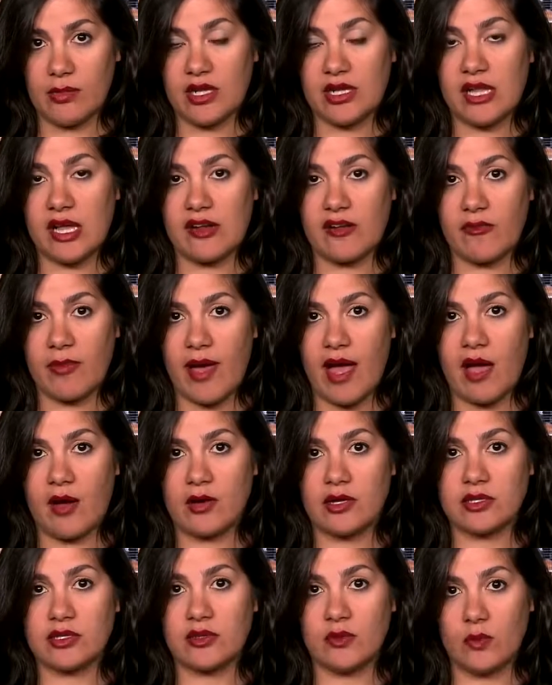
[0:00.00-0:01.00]
a lot of
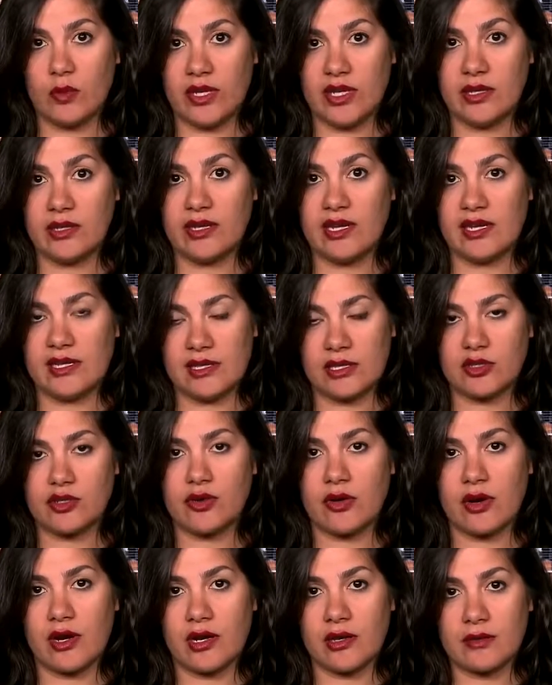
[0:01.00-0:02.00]
power to win the
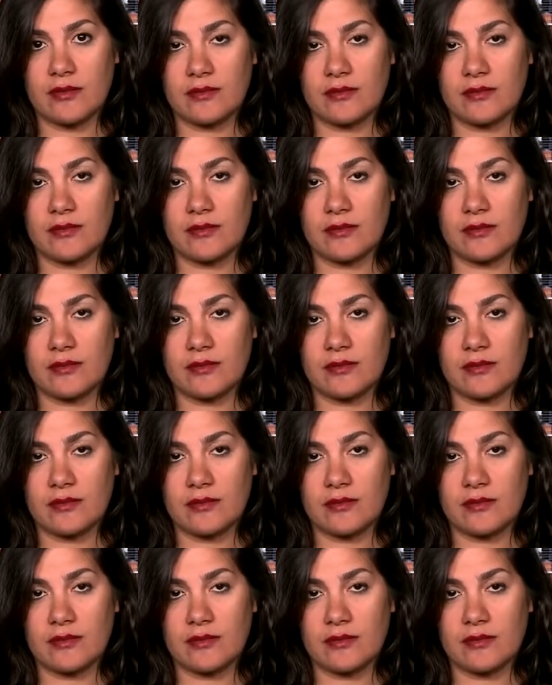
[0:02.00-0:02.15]
electorate.